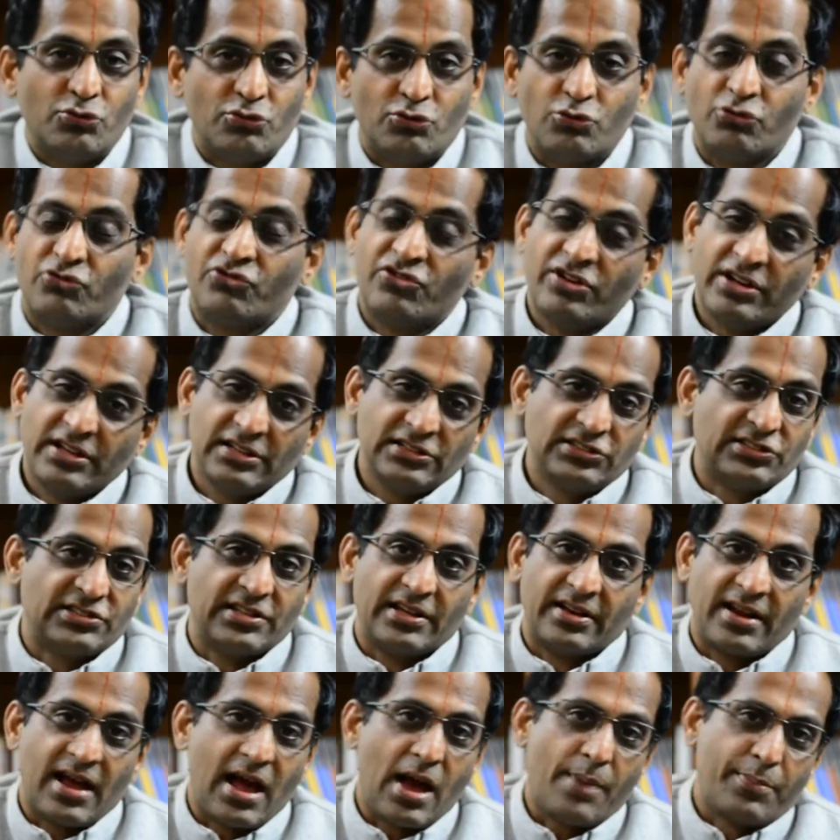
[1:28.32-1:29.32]
change
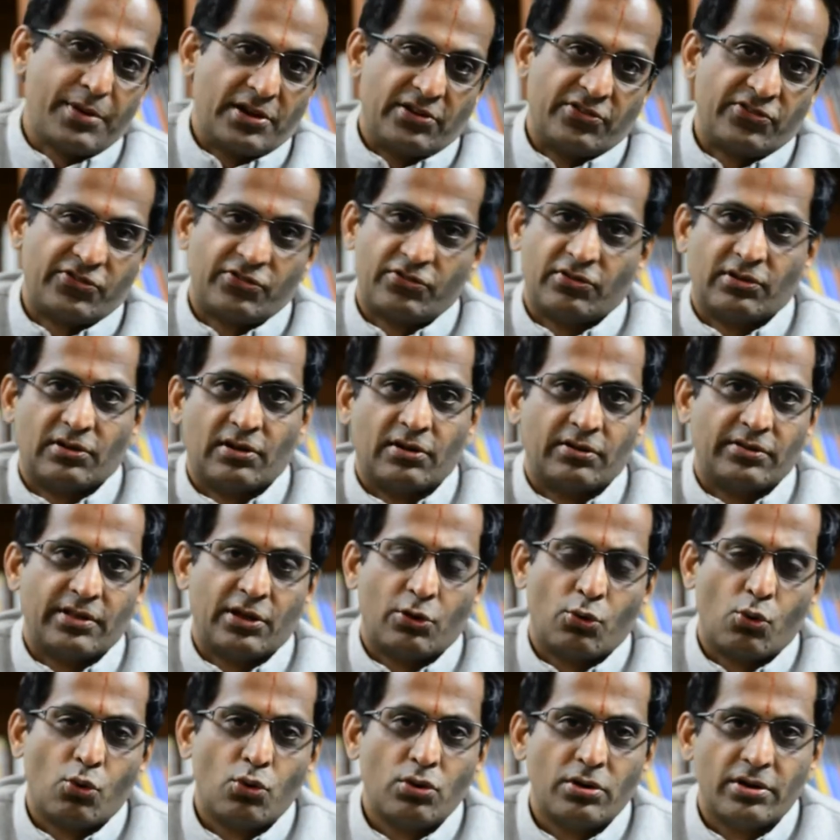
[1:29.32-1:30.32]
their habits,
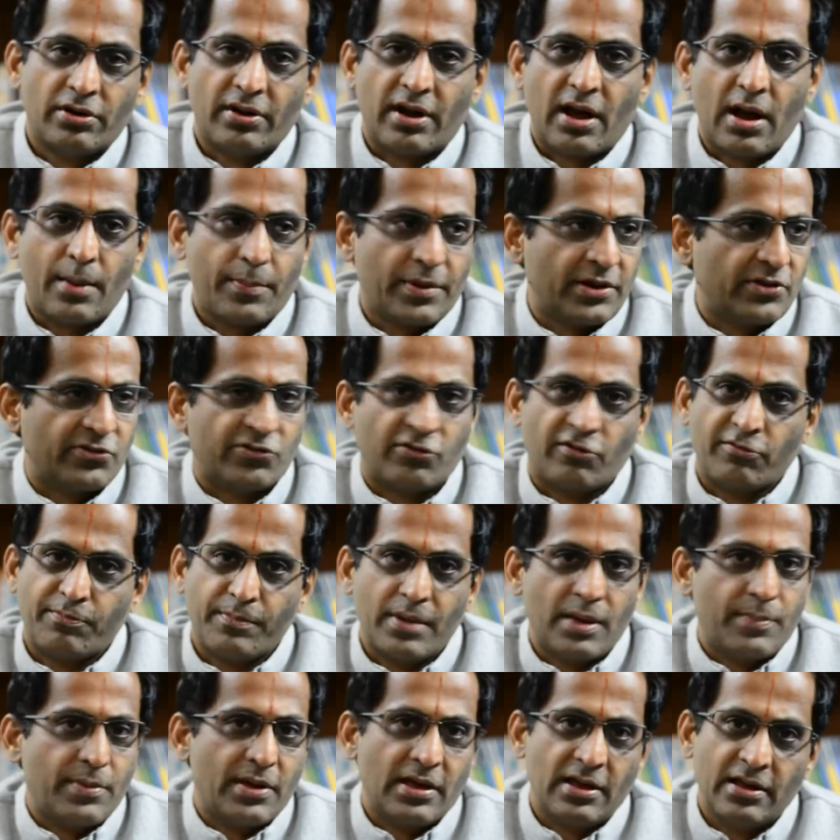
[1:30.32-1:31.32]
their older habits of
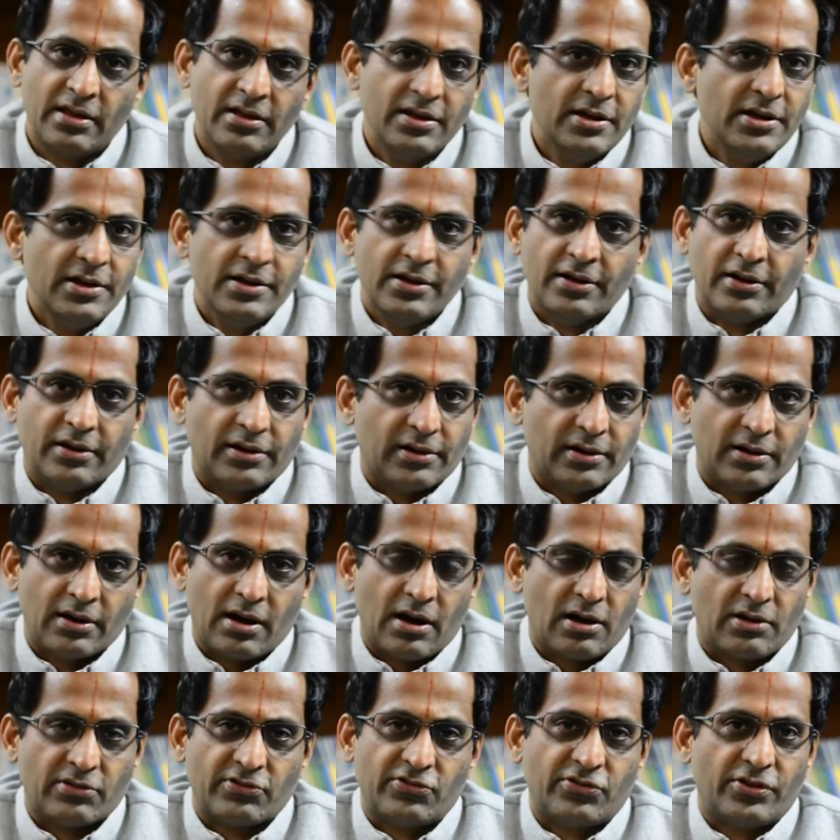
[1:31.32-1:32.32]
maybe
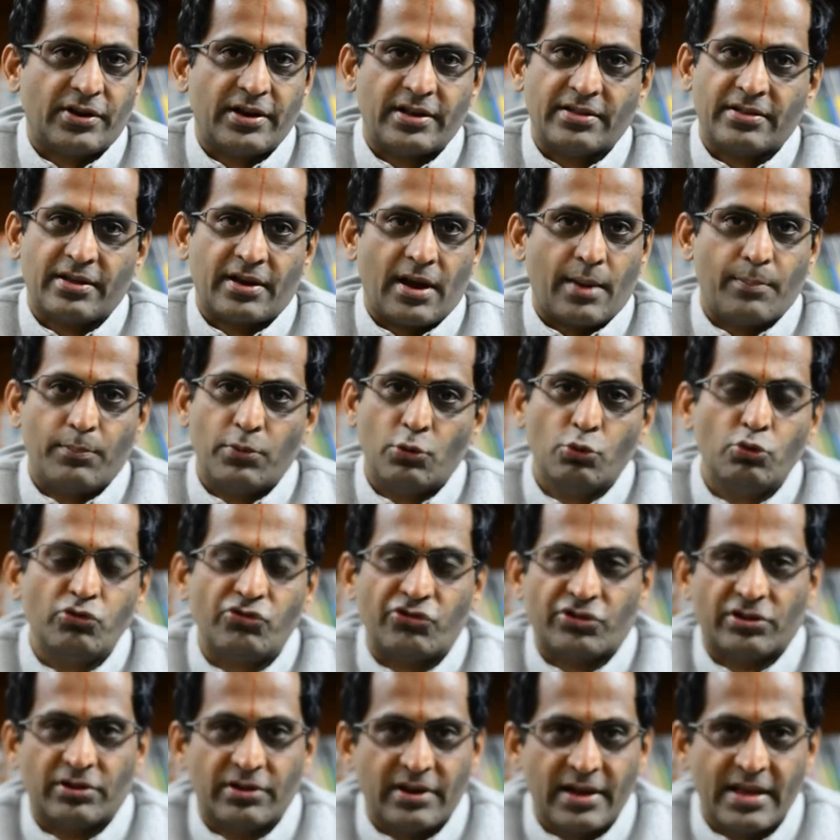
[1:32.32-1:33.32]
answering their
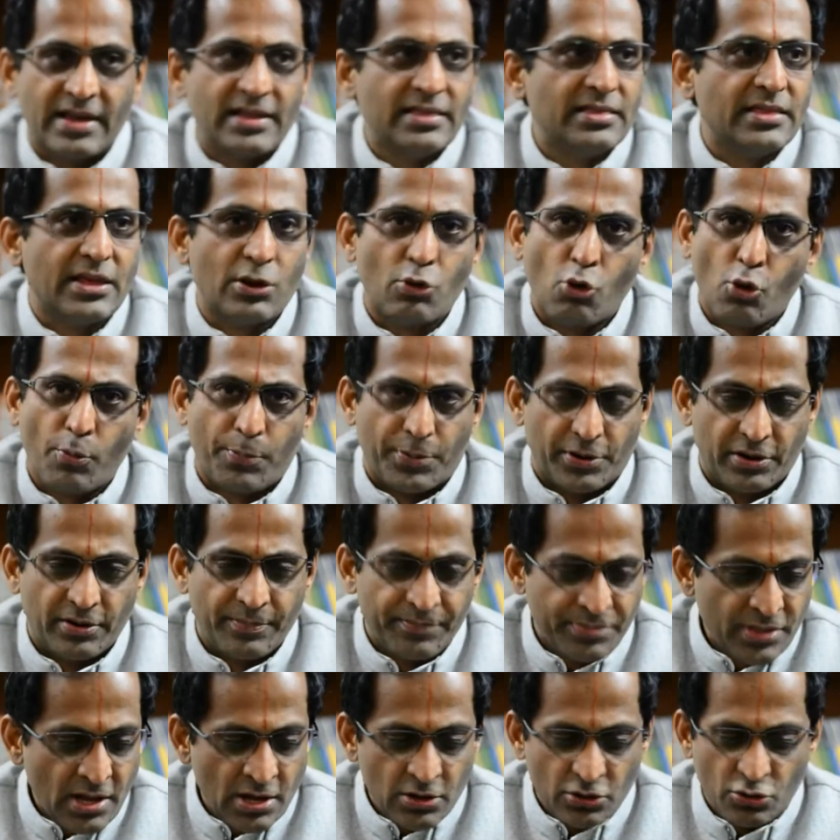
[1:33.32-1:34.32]
ablution in the open
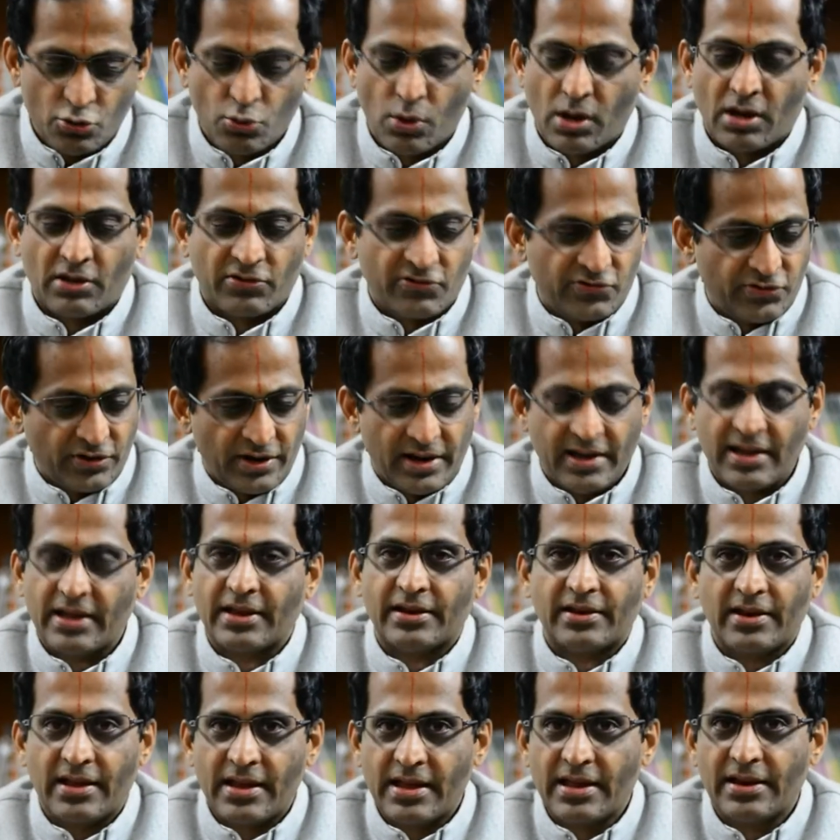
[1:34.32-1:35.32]
to answering
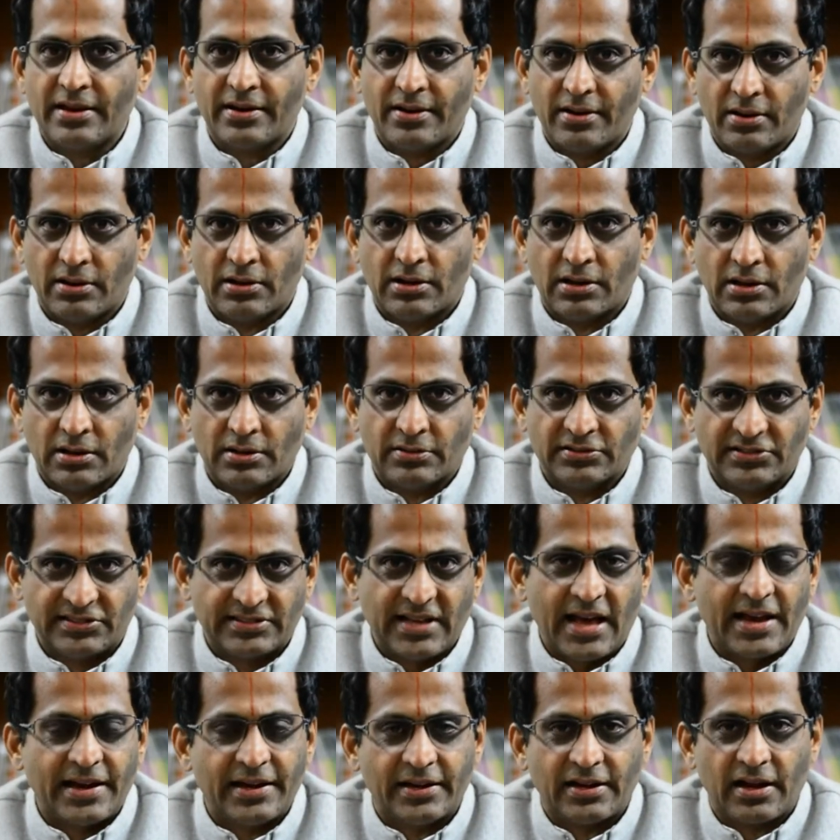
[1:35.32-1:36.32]
it in a
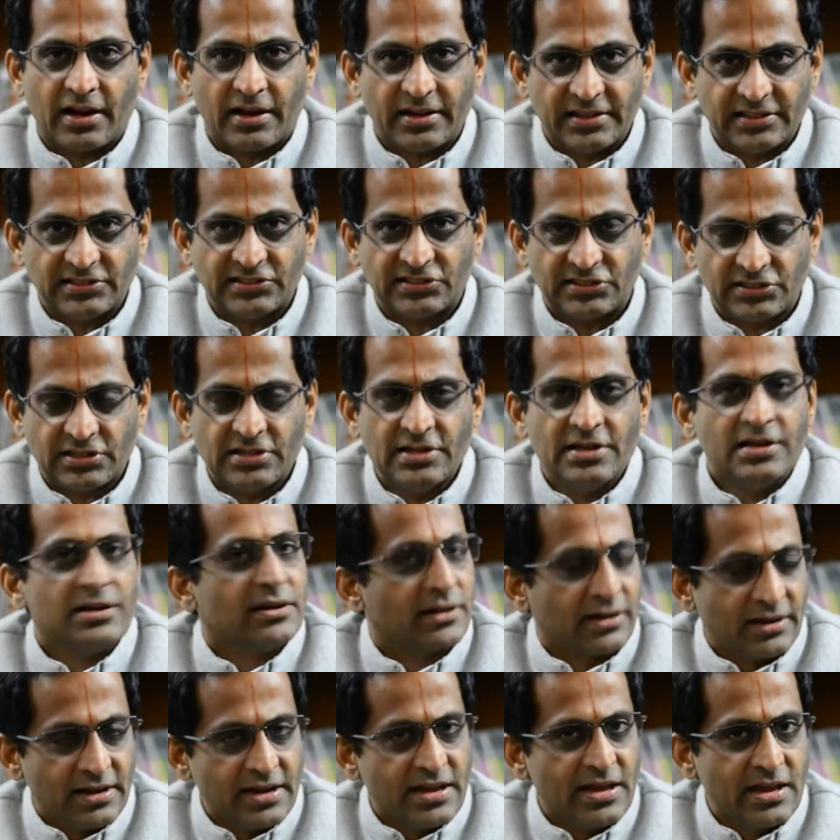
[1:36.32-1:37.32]
sanitized,
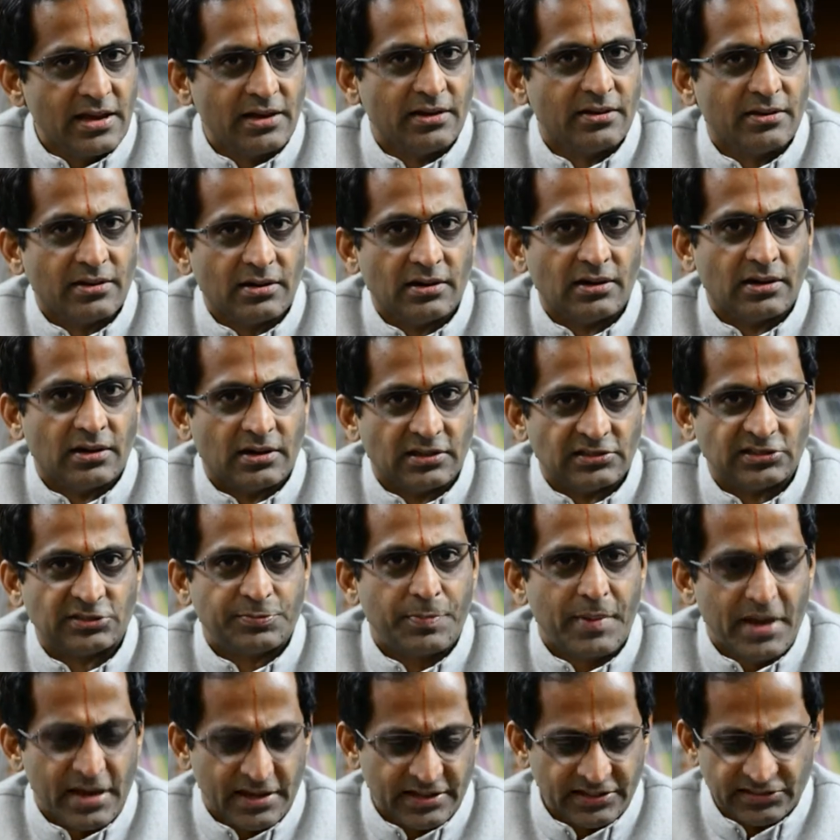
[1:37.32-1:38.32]
clean
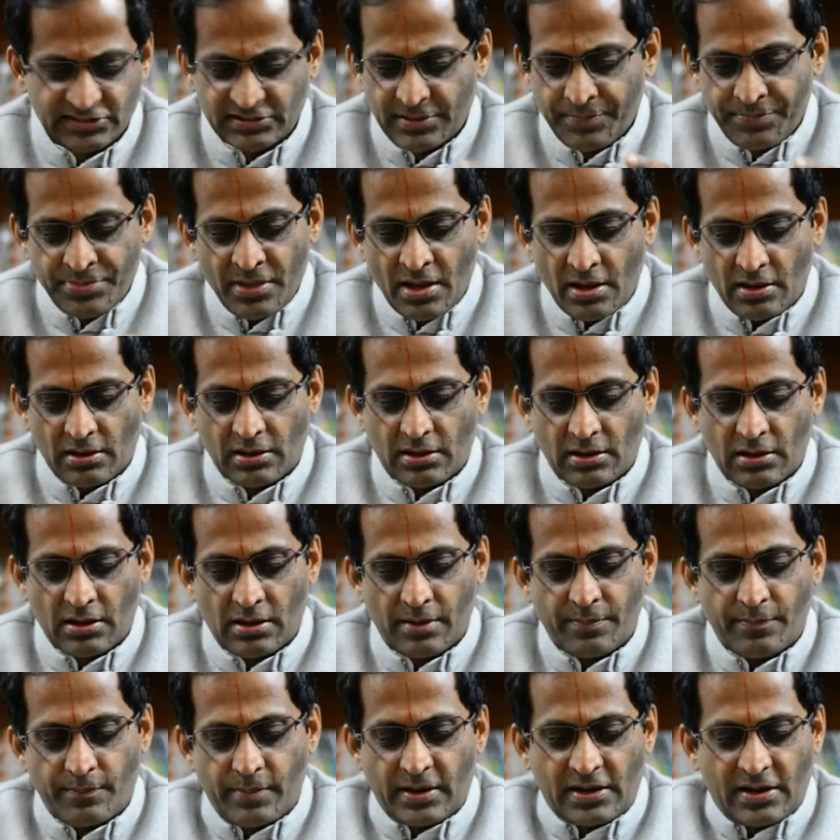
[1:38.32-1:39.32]
space.
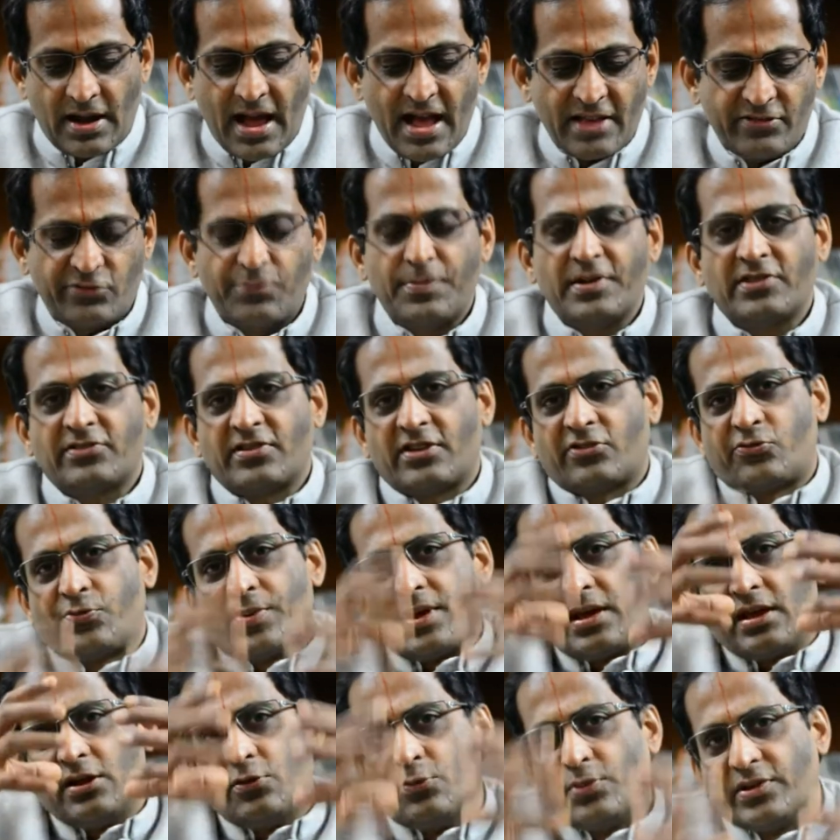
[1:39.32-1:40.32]
But as much as
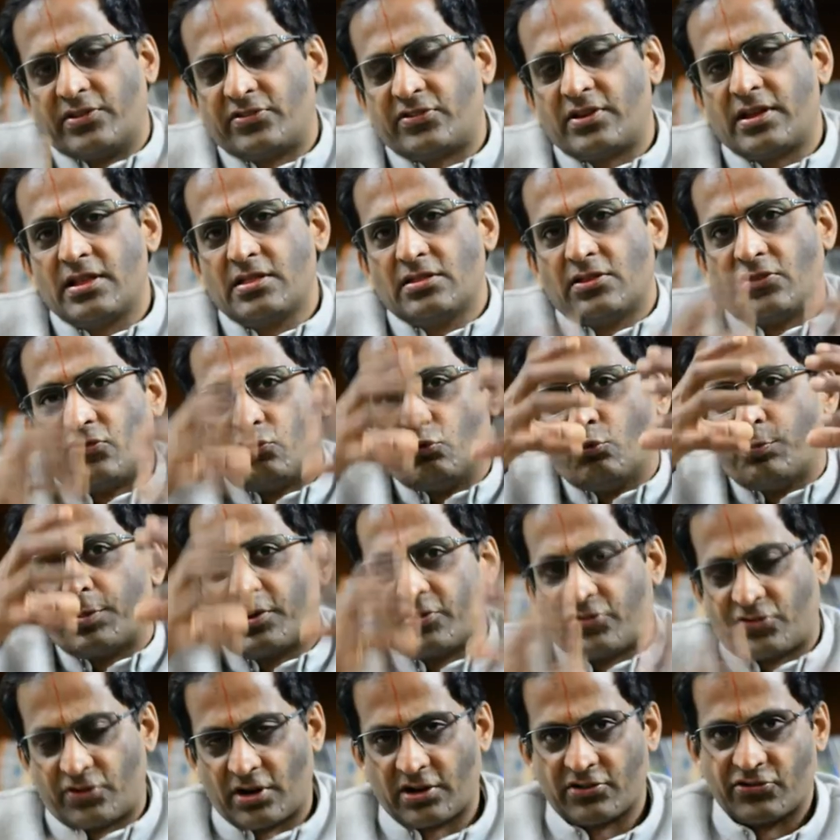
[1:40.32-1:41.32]
we invest in the
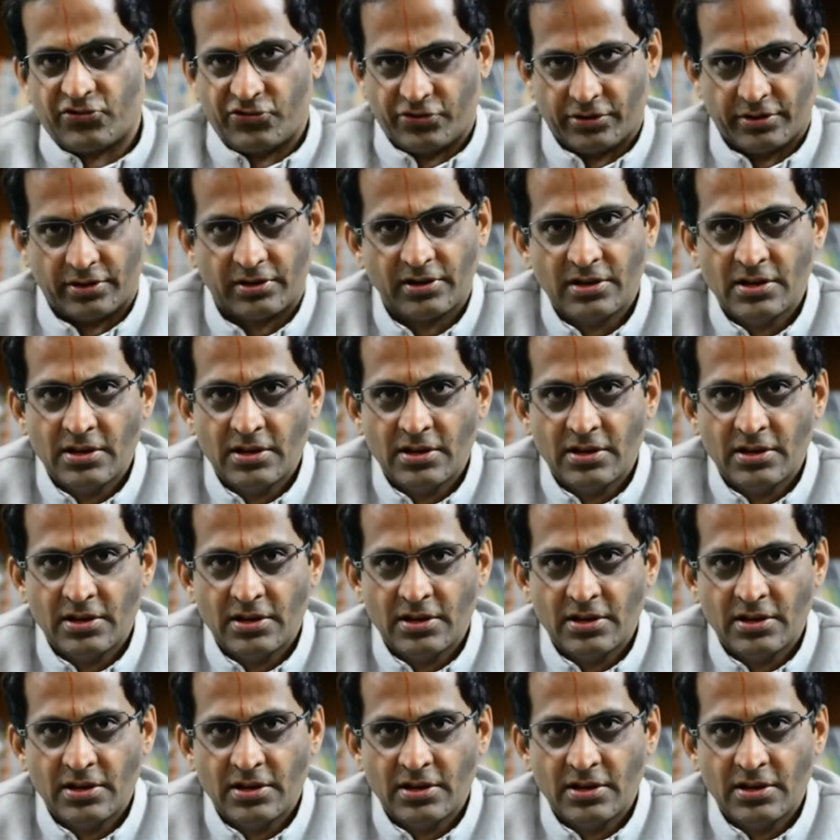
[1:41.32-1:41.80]
superstructure,